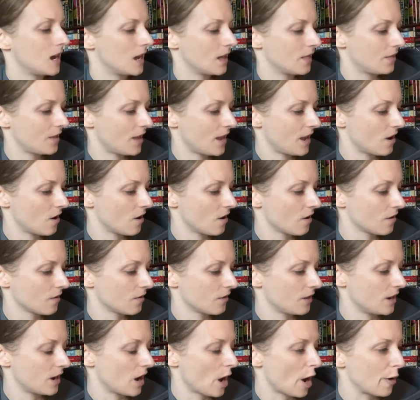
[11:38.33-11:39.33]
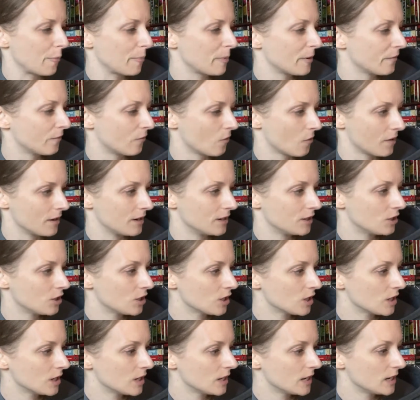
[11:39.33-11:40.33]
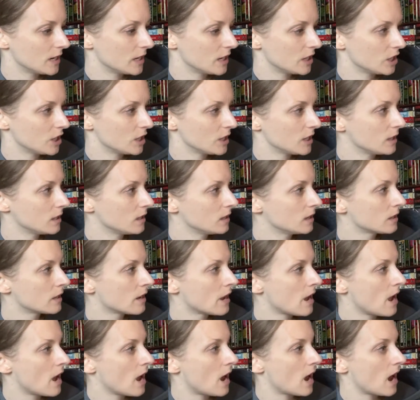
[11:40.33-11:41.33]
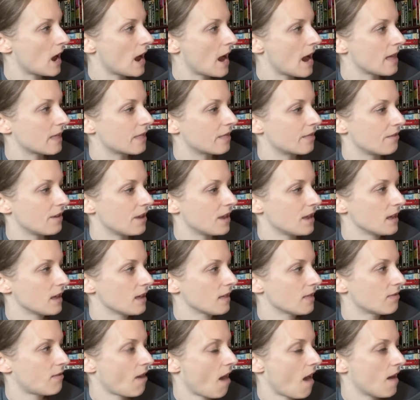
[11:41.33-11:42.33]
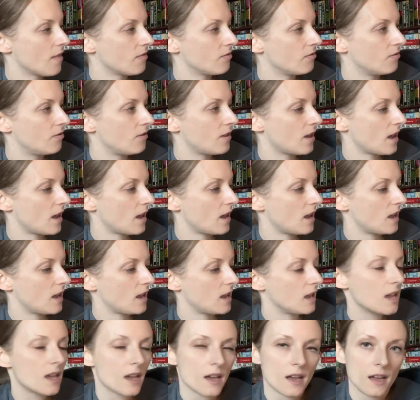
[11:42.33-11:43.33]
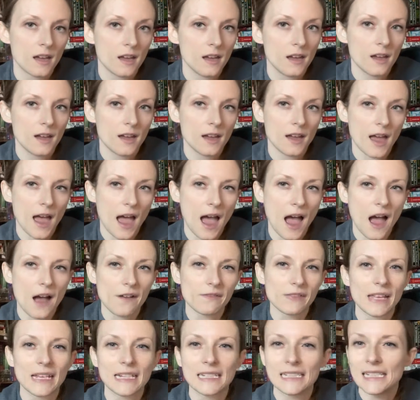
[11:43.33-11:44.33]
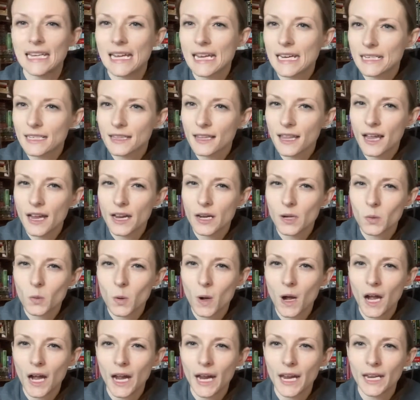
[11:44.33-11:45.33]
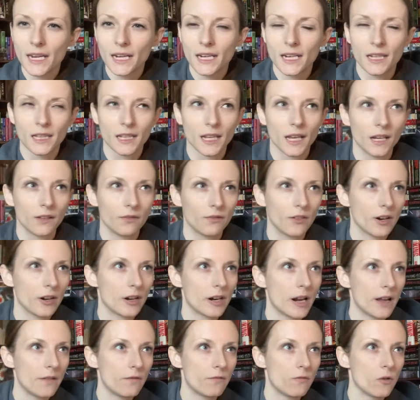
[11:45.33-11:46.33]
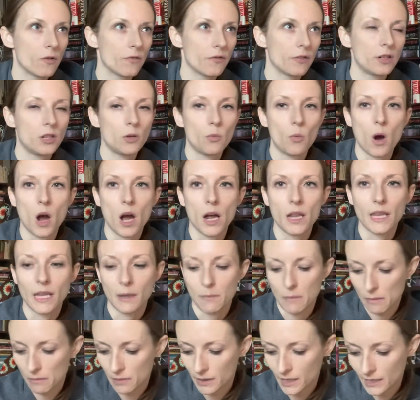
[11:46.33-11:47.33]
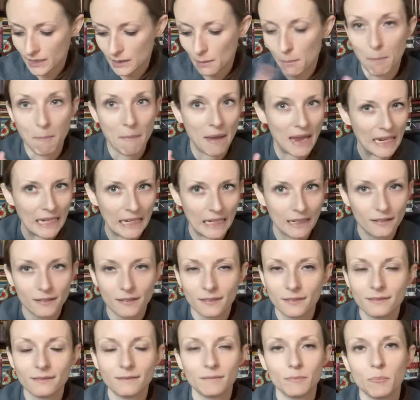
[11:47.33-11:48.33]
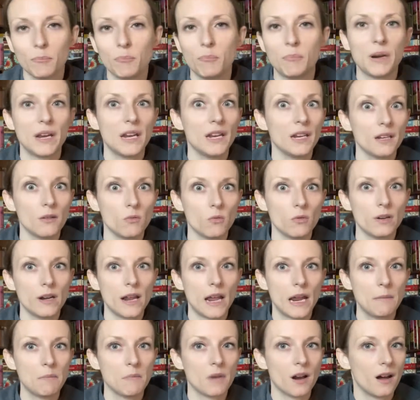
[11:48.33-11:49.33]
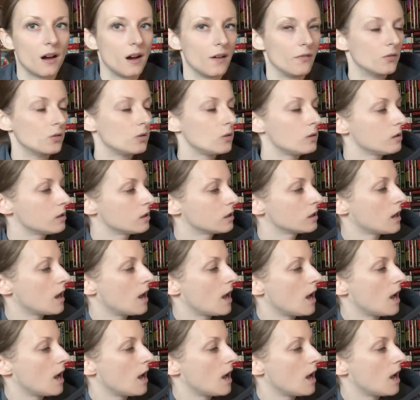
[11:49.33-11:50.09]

They are the Harper Voyager editions. I think that they have like Dandelion Wine and like Fahrenheit 451, like maybe like the main big name novels.